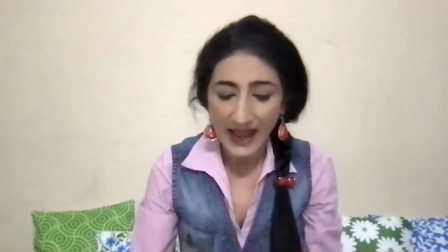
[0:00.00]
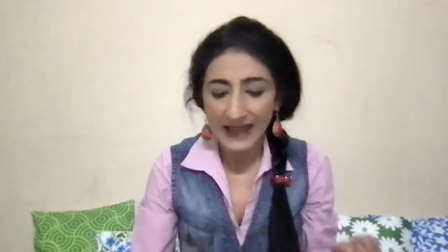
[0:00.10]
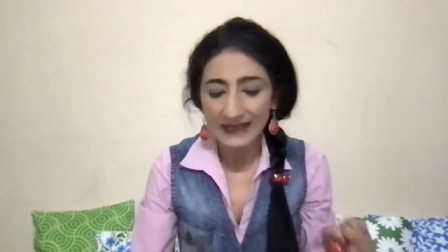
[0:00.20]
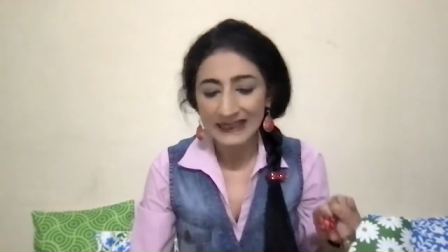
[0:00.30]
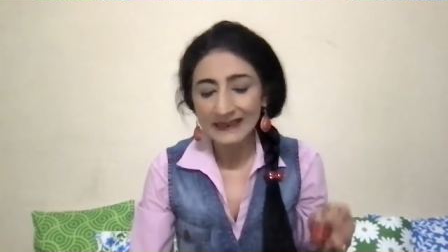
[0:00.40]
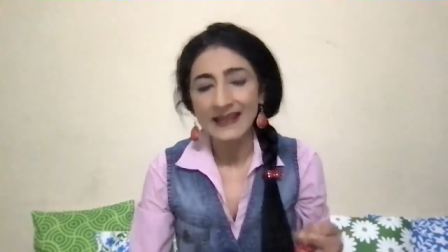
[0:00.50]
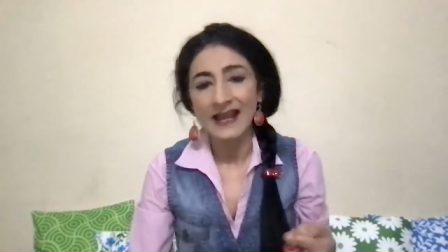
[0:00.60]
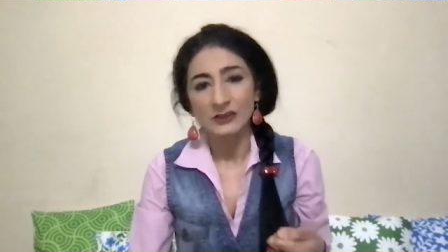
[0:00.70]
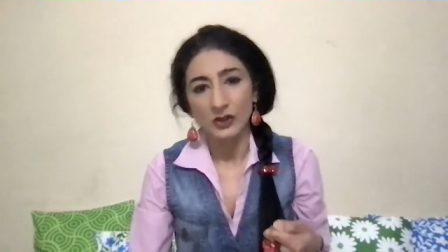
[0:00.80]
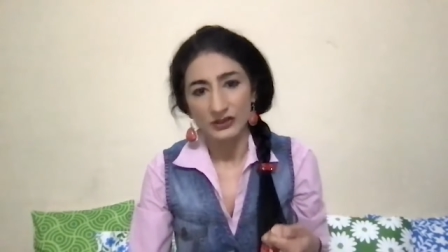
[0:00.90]
And in
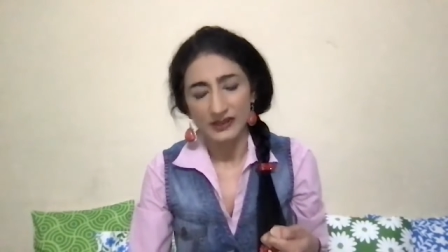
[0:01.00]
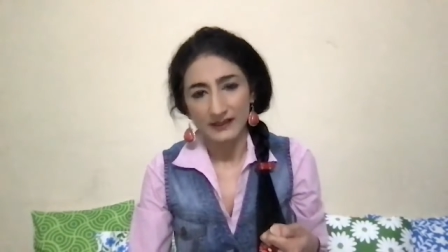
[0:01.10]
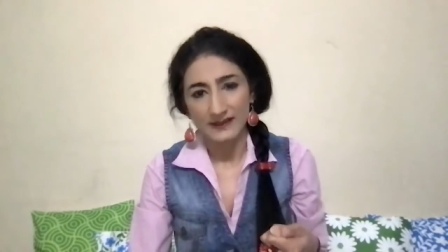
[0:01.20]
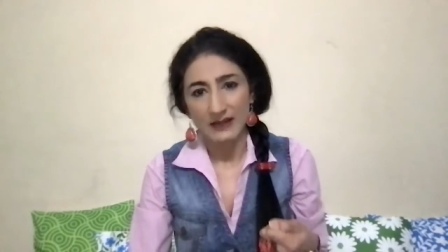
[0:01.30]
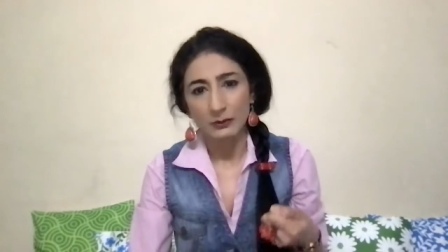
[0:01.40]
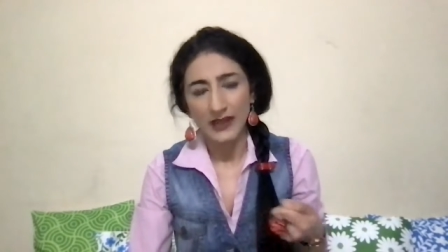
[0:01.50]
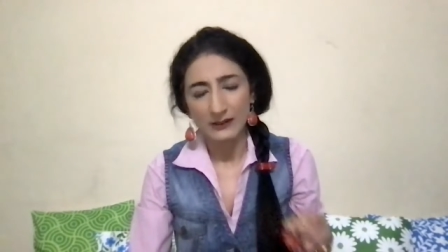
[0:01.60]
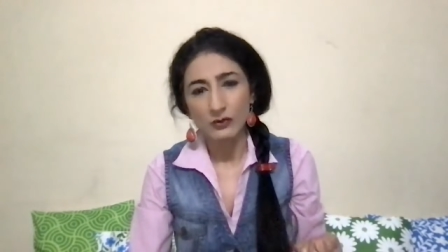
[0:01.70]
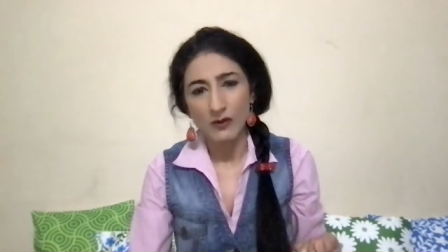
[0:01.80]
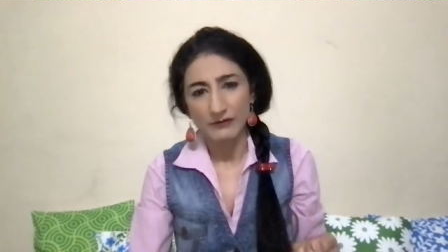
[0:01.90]
that context, I would
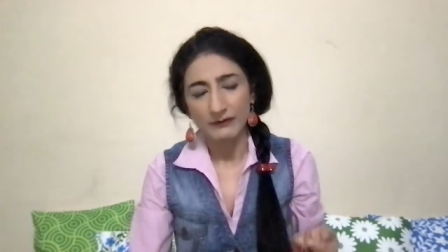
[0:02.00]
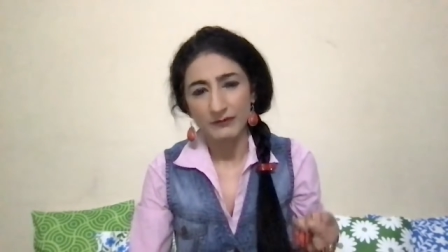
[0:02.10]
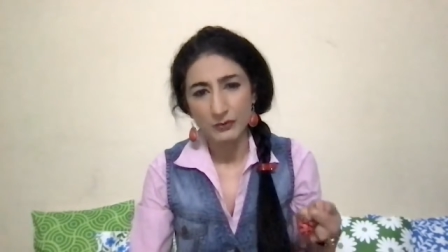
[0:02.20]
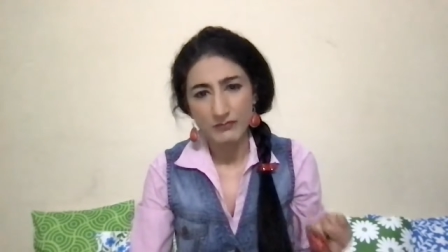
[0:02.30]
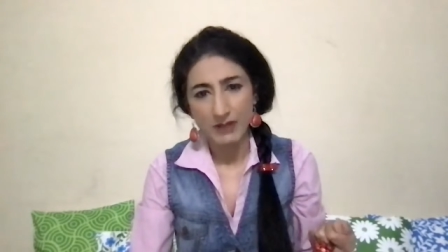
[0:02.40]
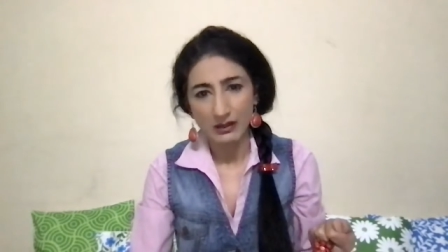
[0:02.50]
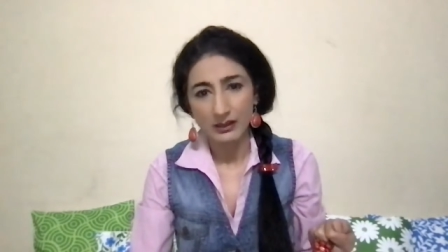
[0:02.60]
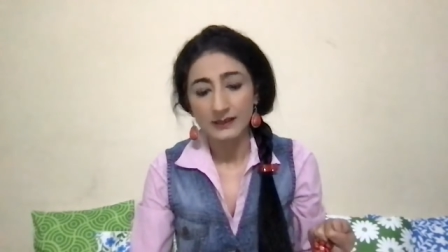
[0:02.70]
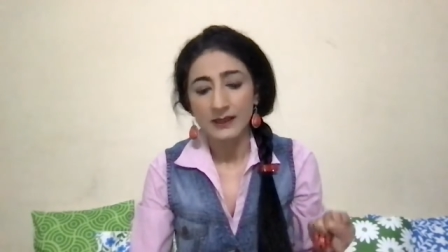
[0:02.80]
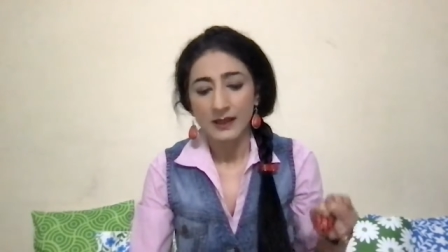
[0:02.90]
like to offer a few
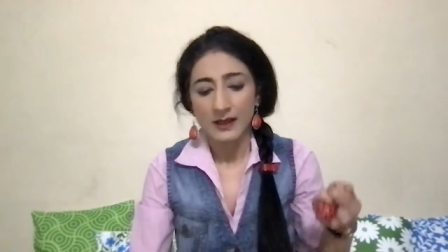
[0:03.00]
remarks.